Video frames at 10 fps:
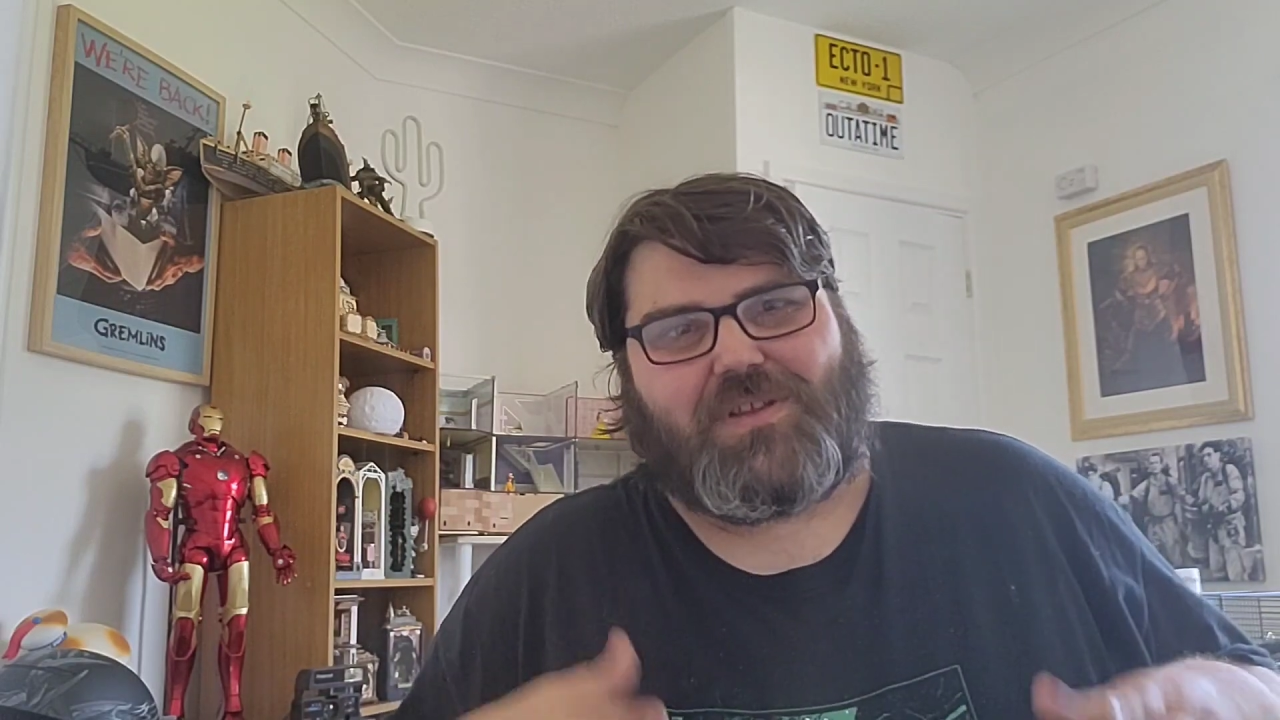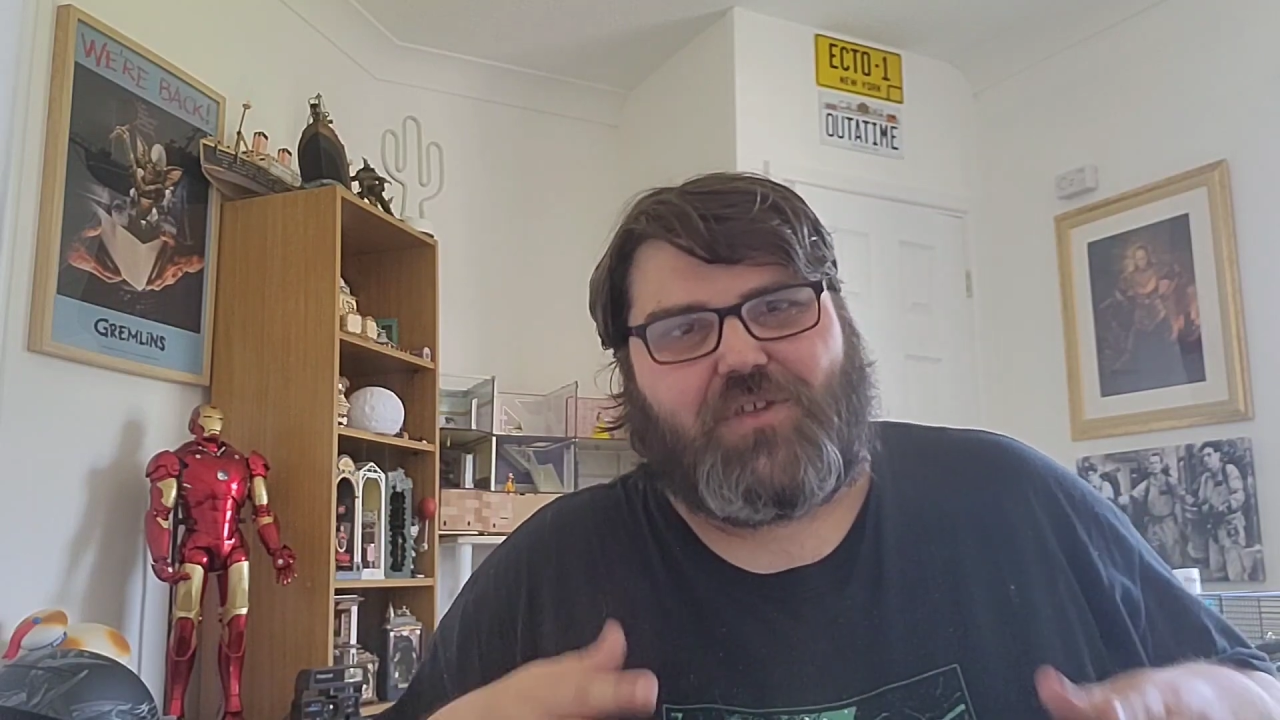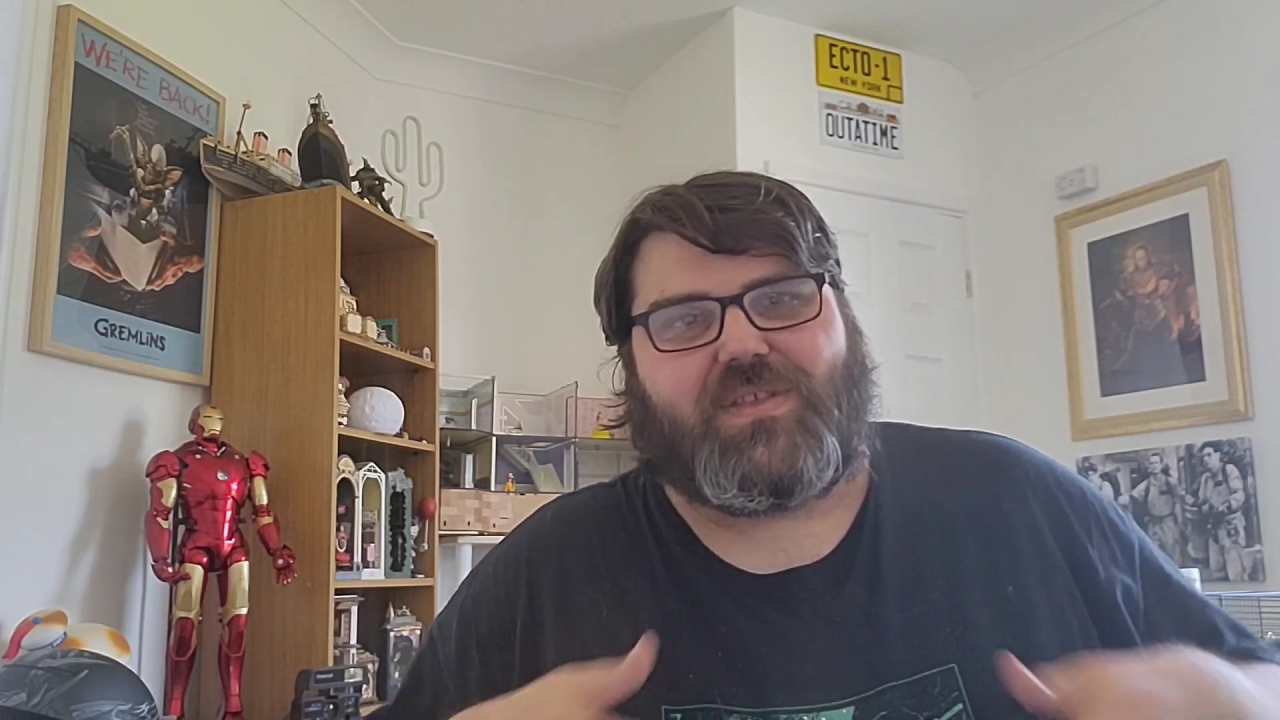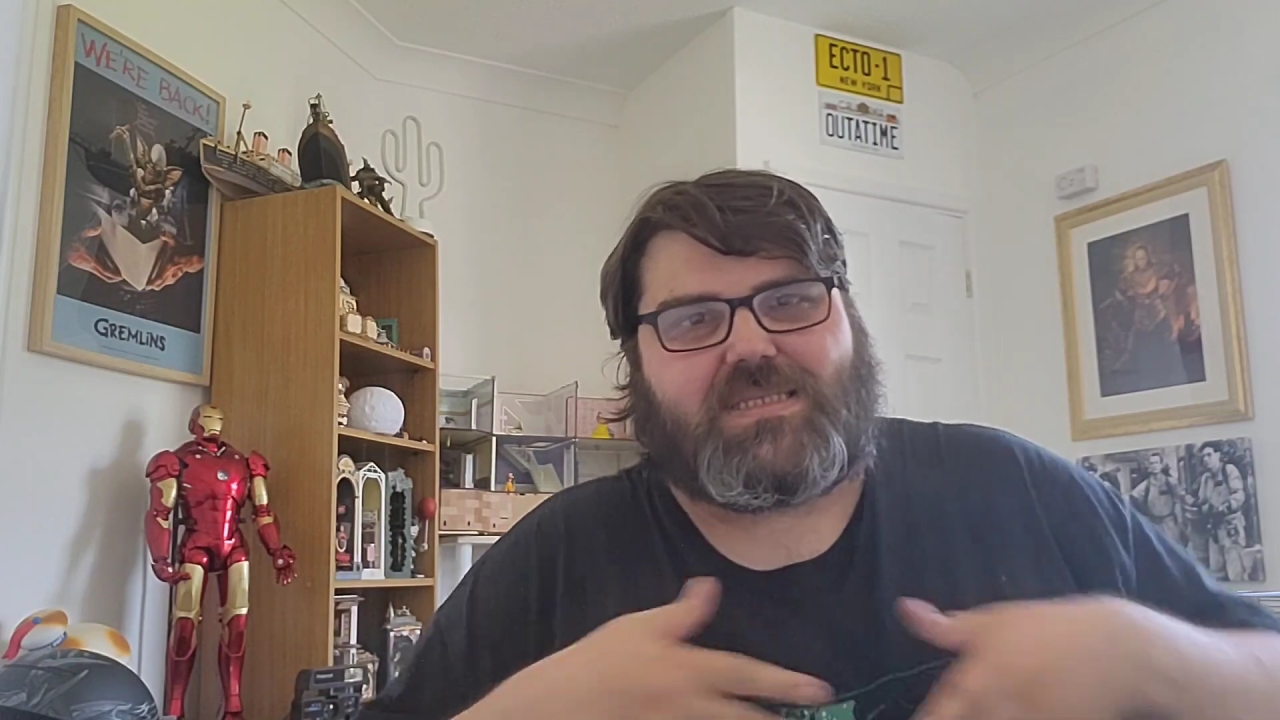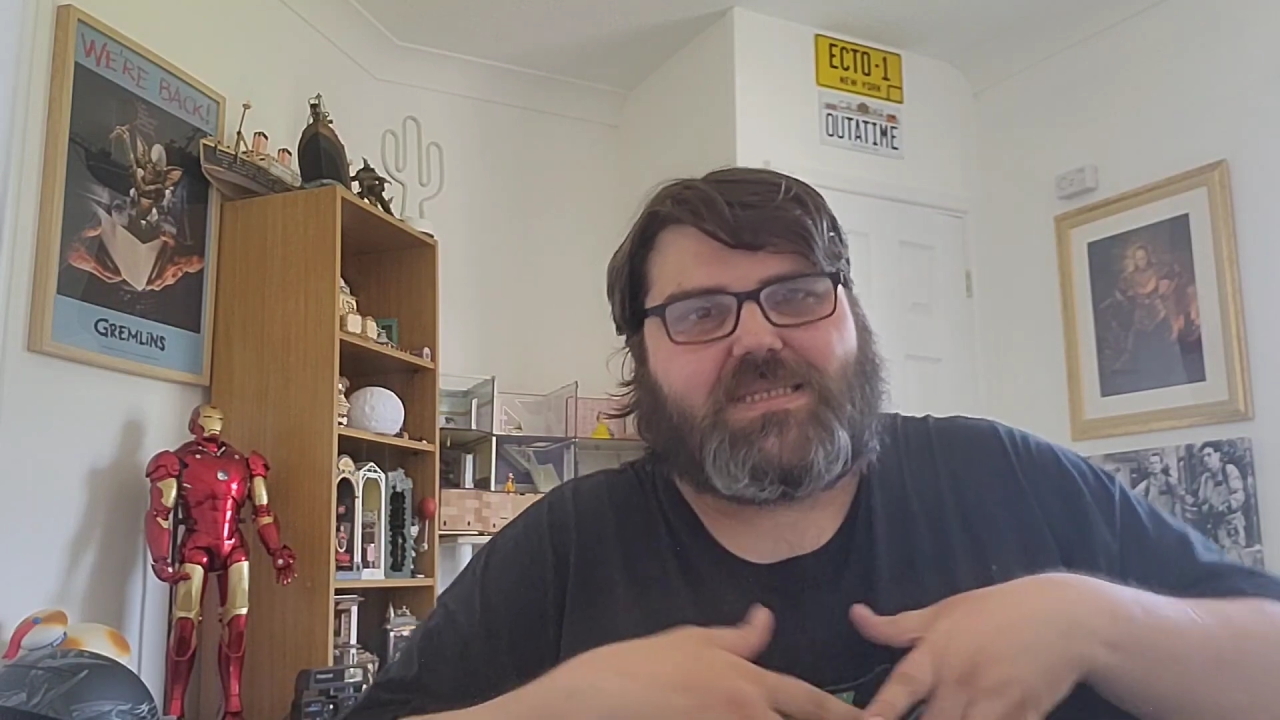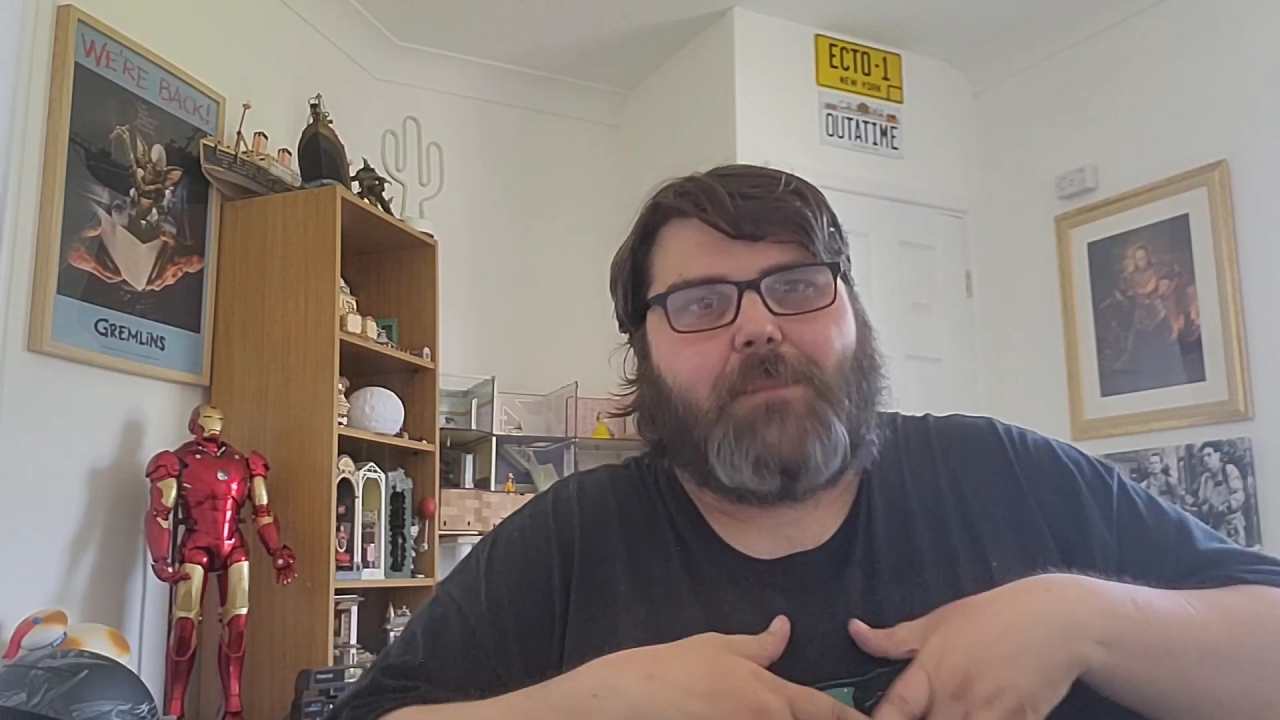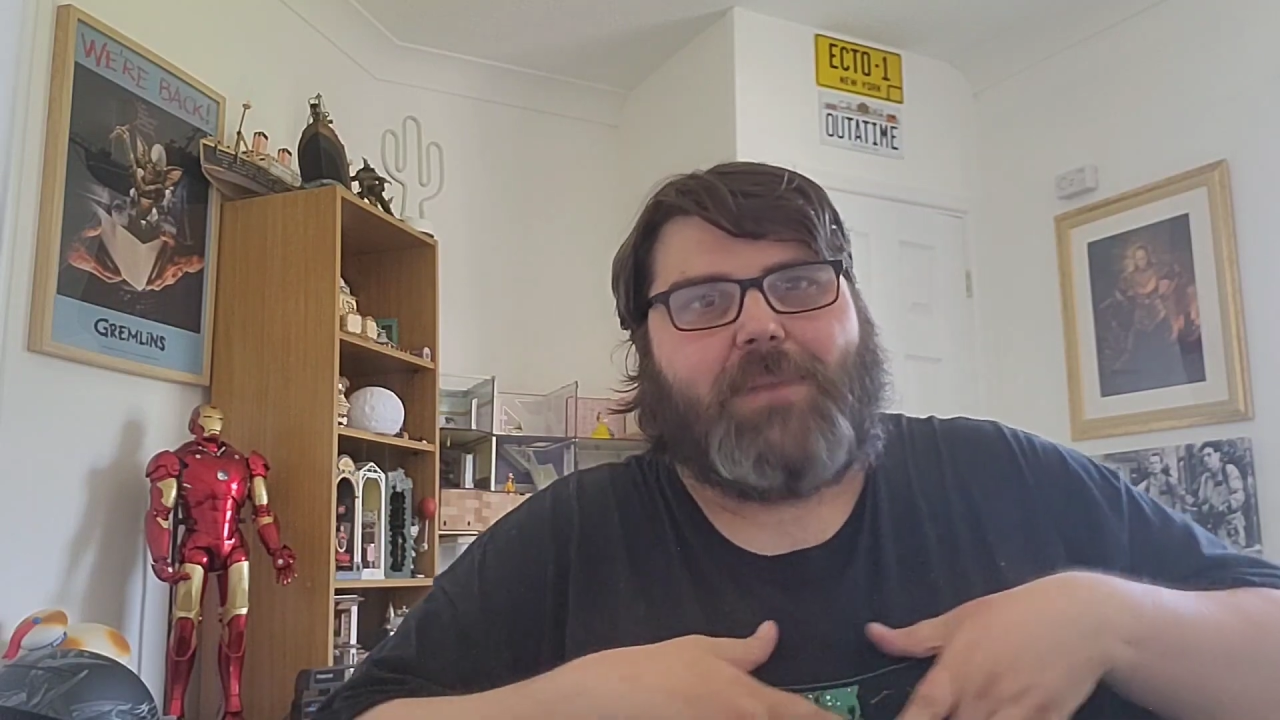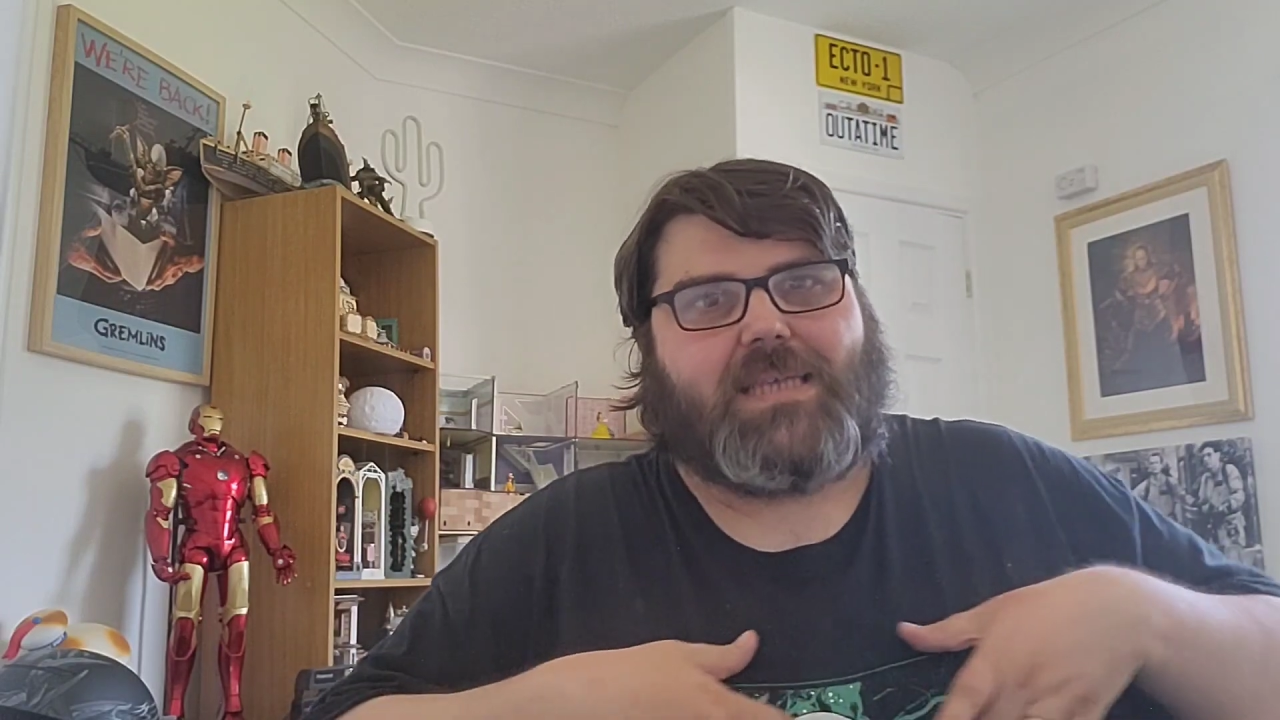you know, this is our